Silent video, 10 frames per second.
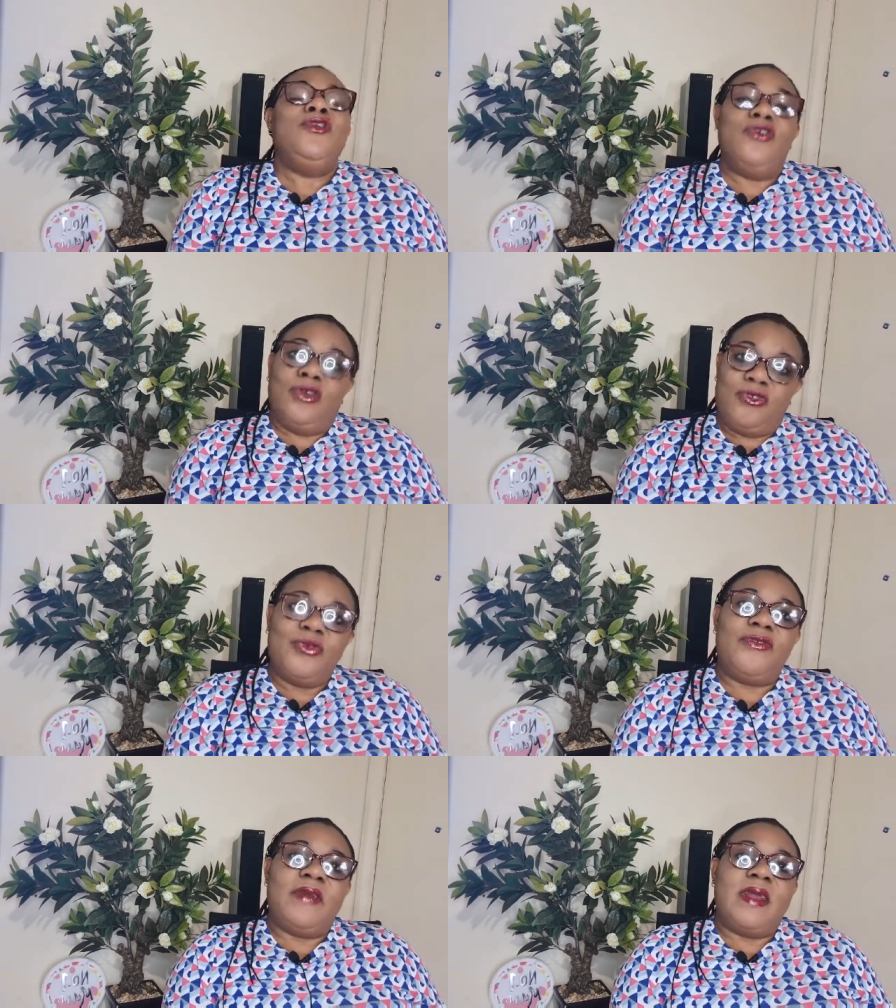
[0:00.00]
your
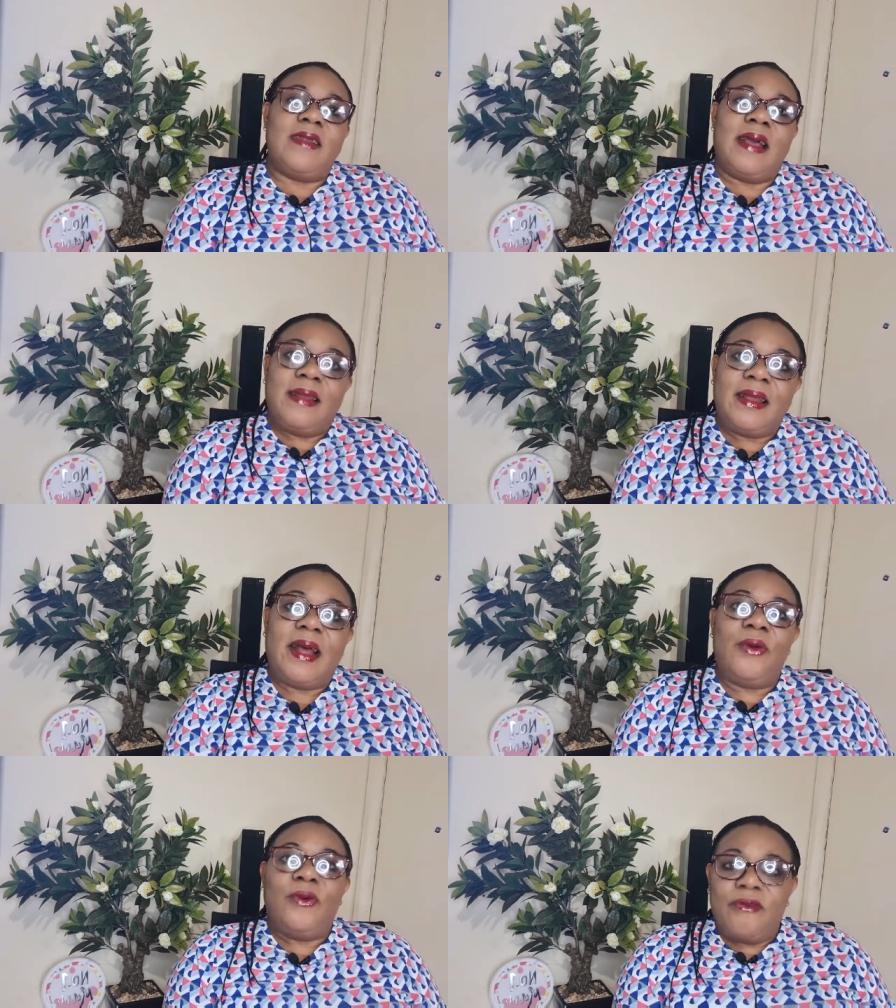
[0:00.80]
children,
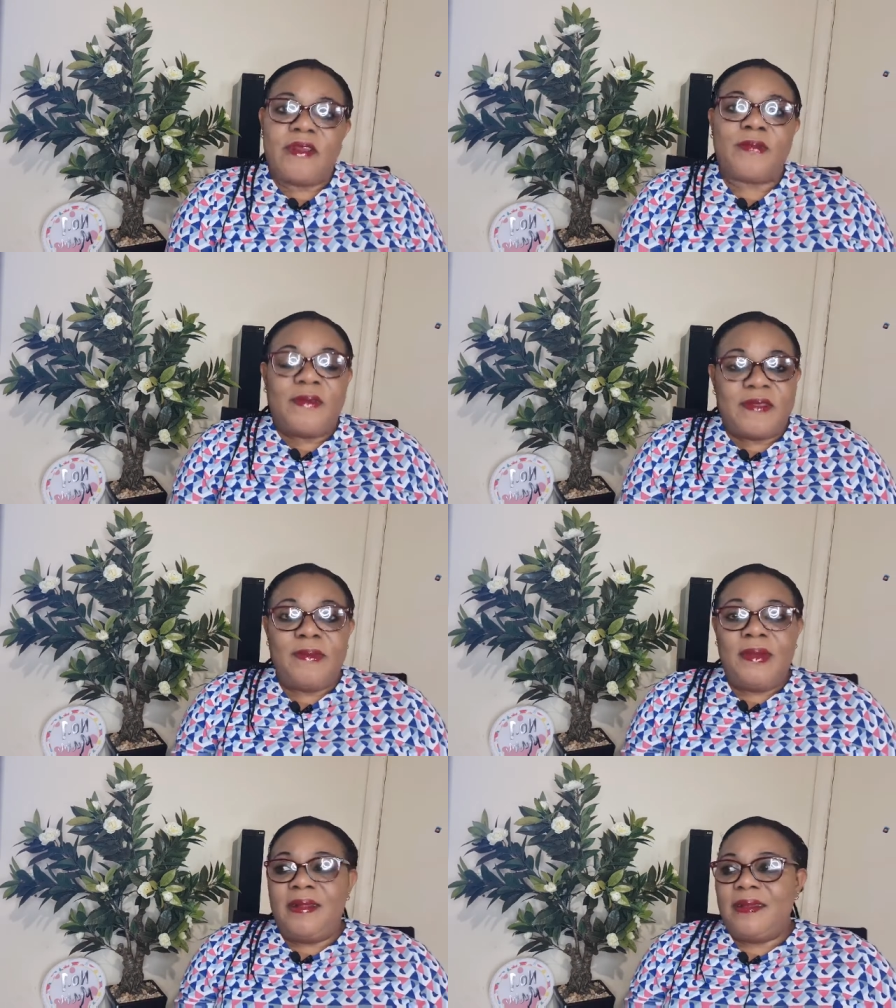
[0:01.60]
another whole
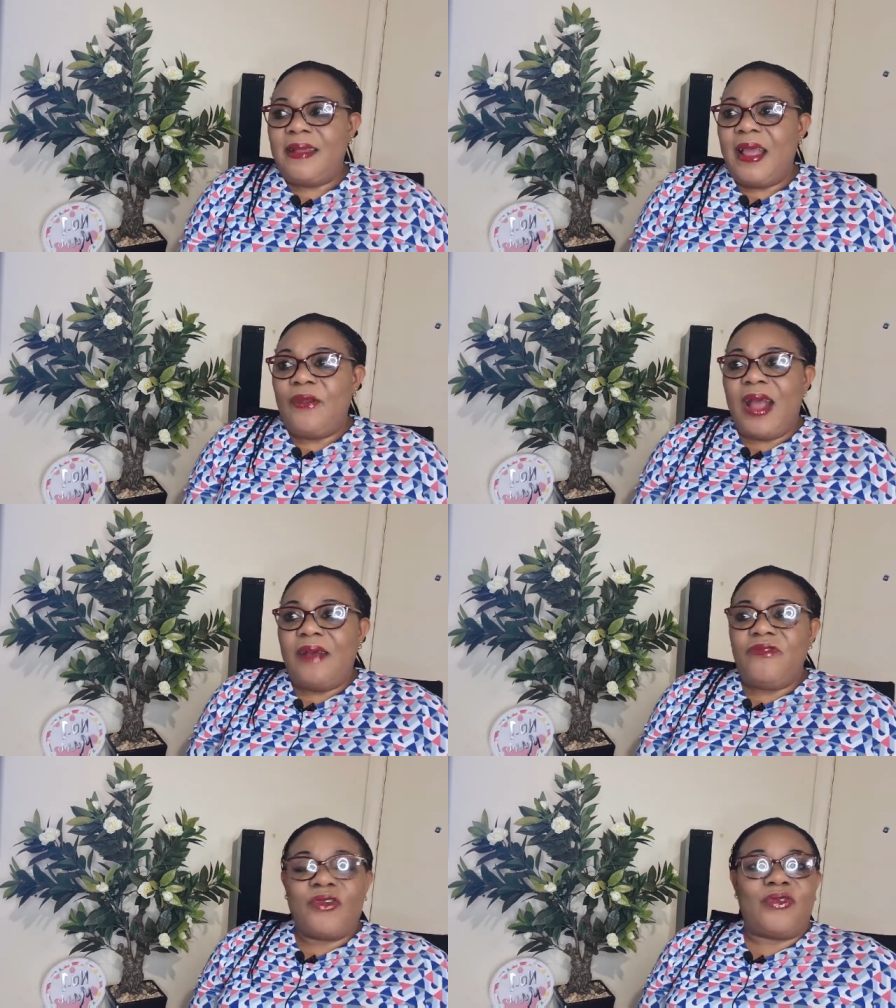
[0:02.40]
responsibility. Now you
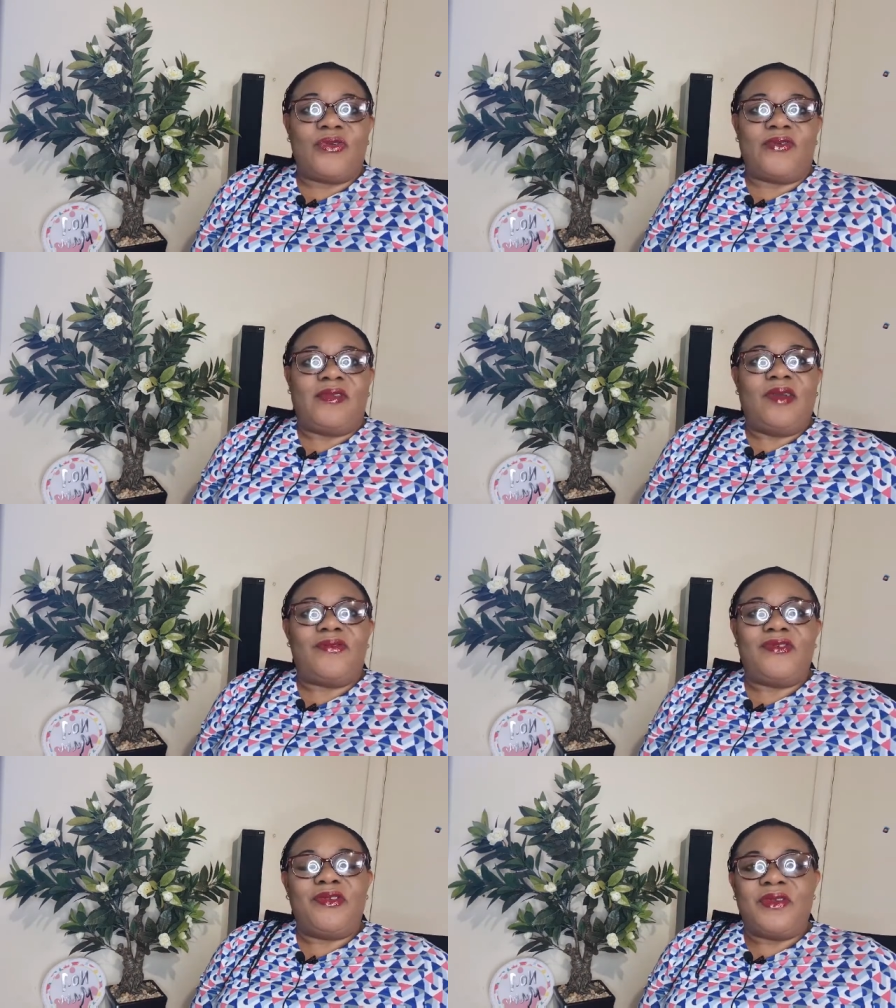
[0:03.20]
have just
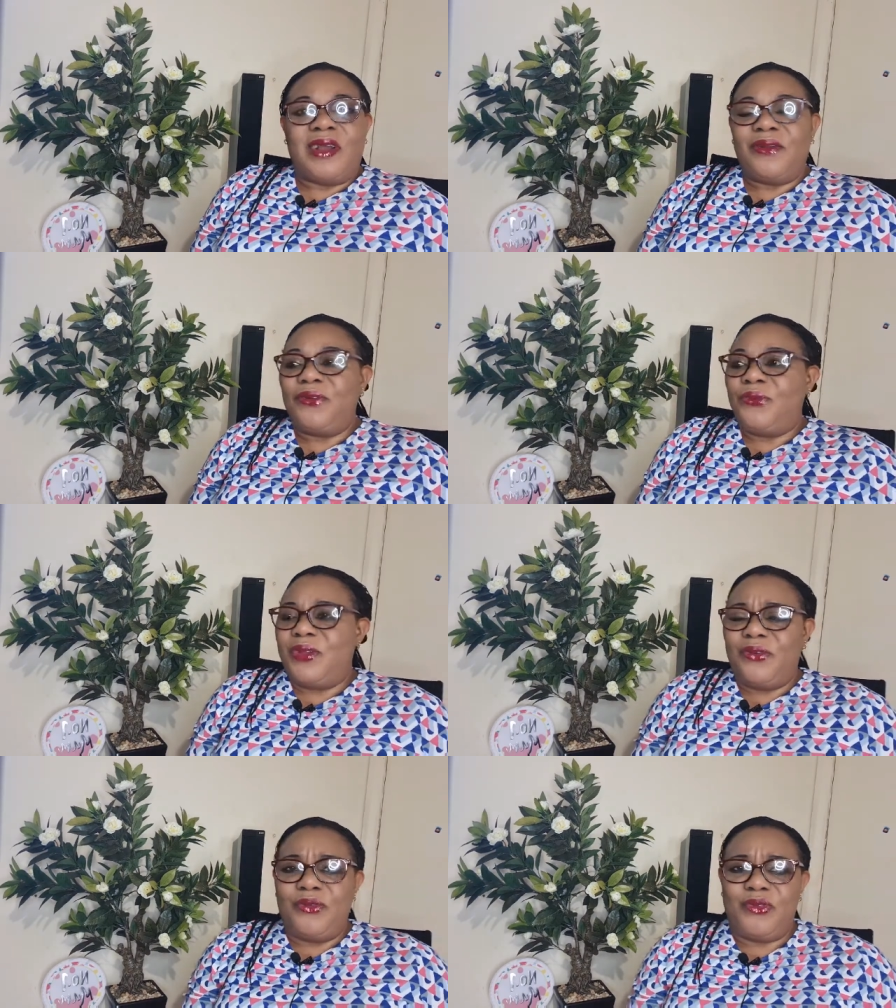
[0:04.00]
yourself. You say you cannot do
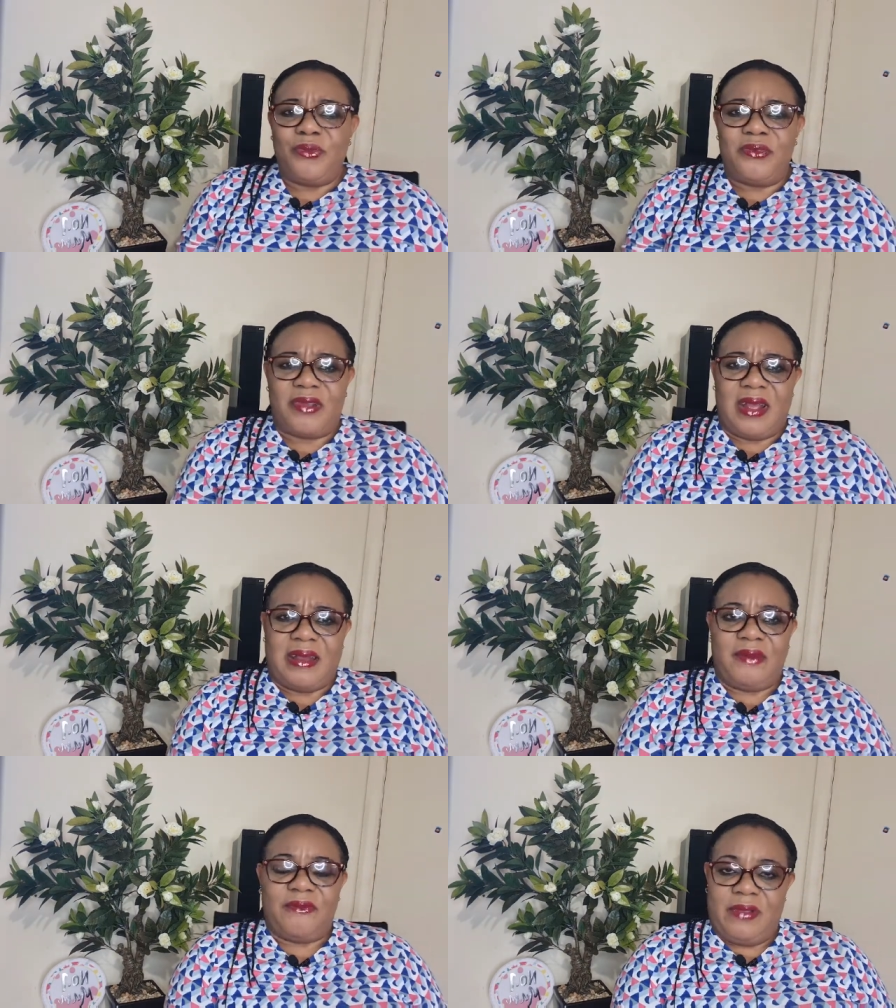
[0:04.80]
a YouTube
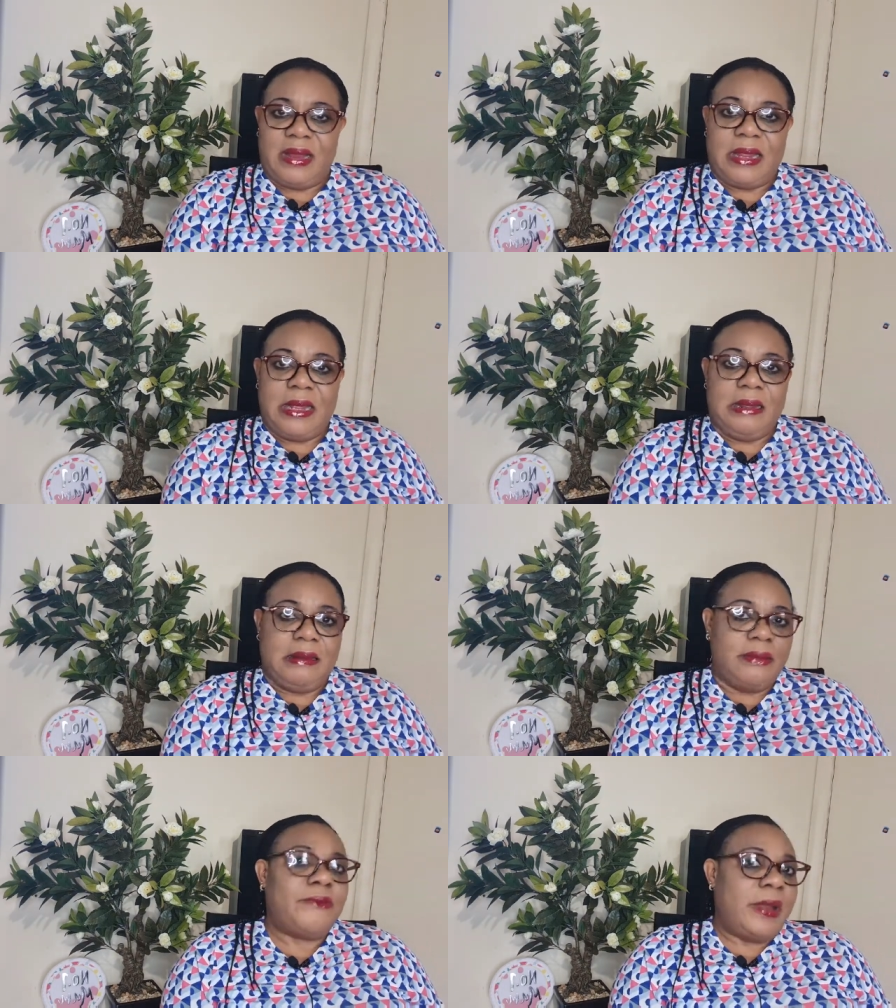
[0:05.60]
channel. Really?
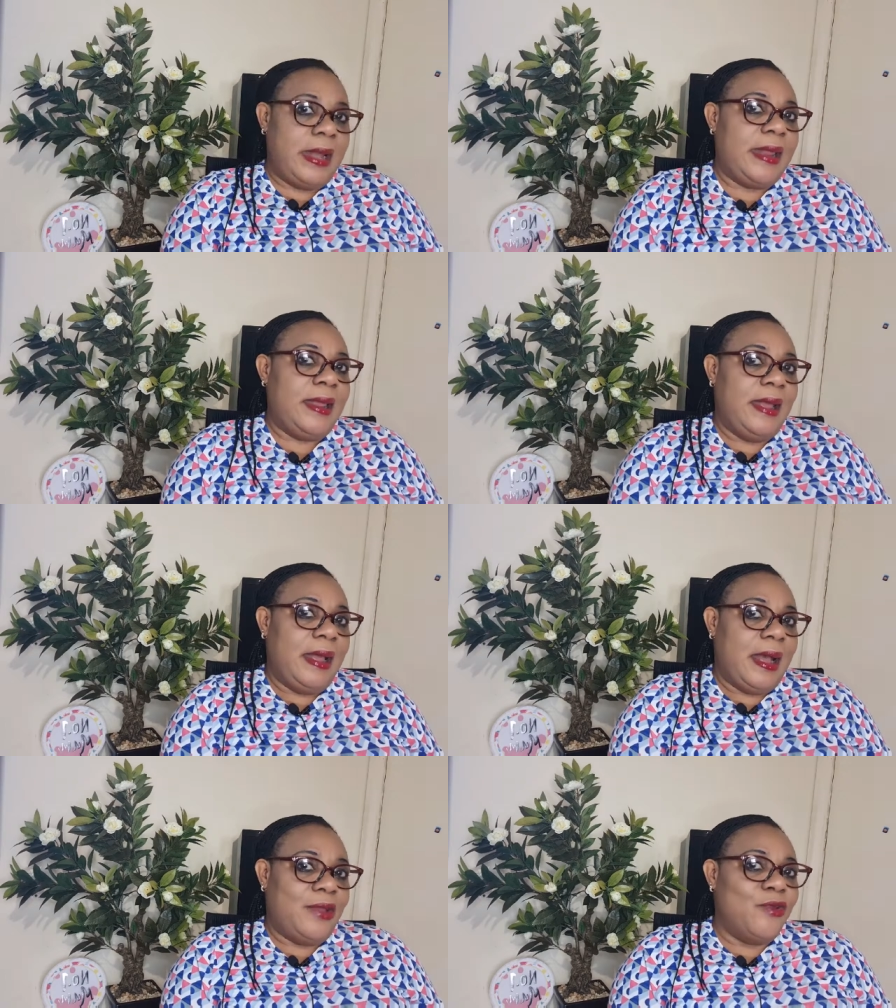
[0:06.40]
Really?
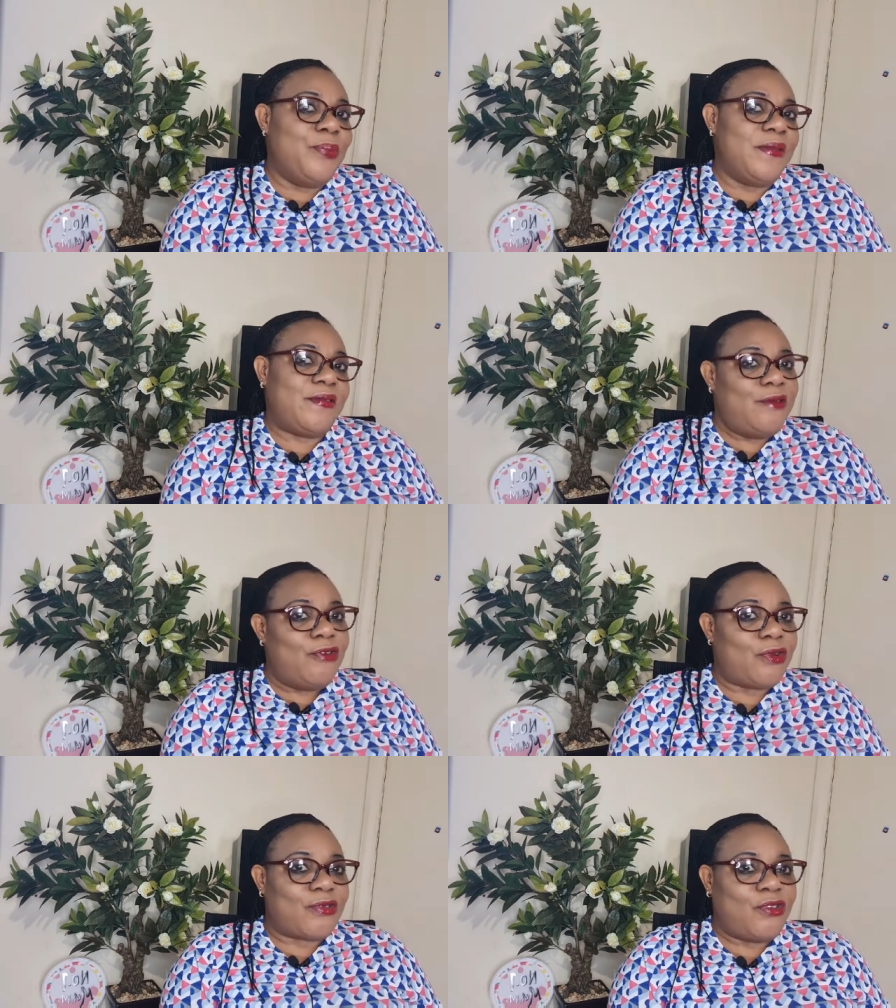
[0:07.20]
Are you being
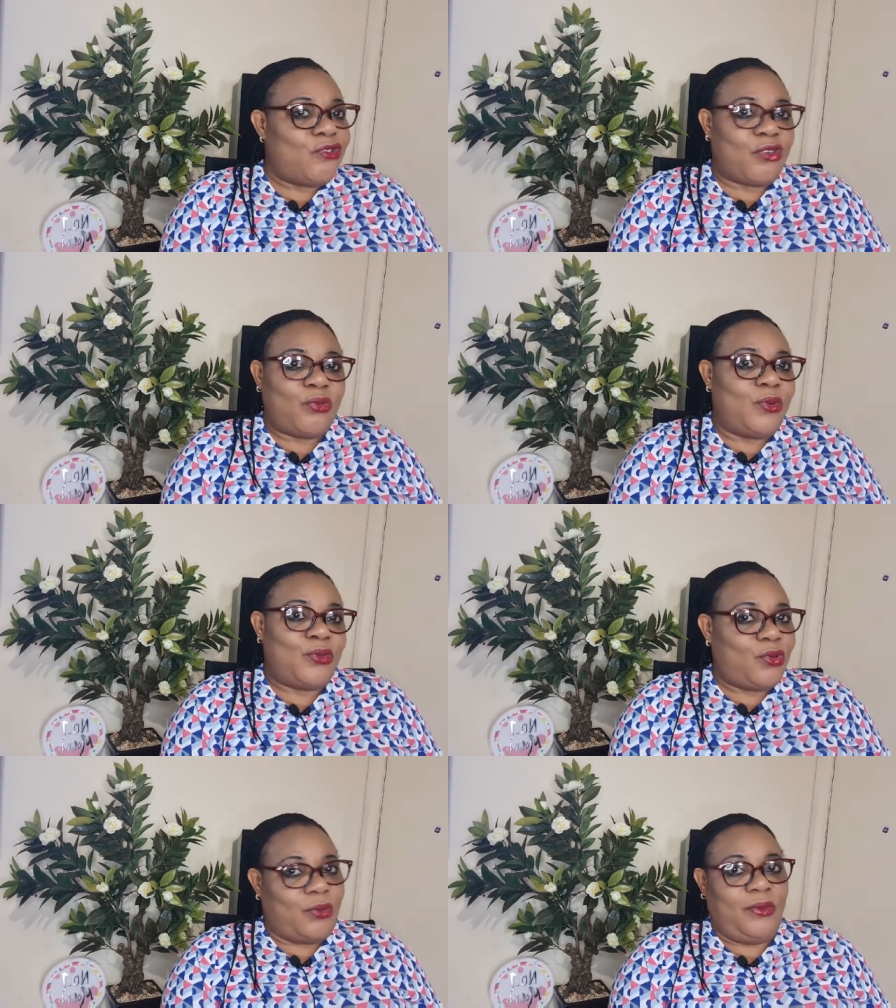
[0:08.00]
serious or you just want to
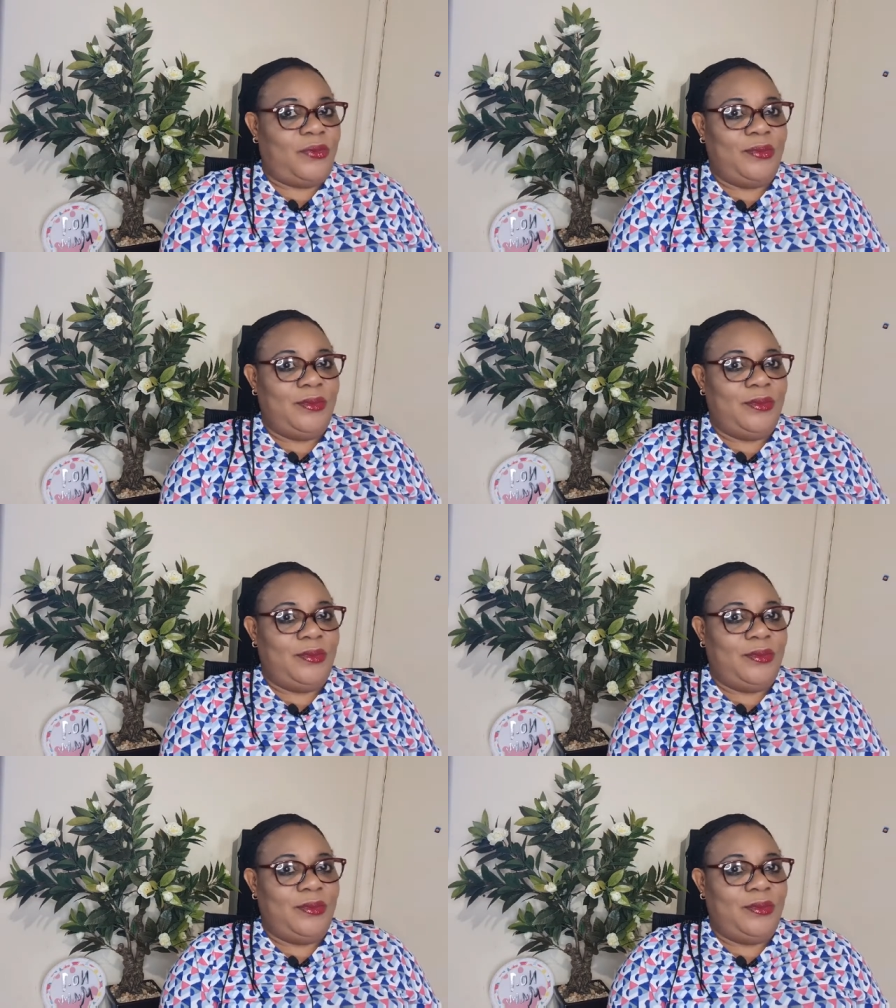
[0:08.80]
talk?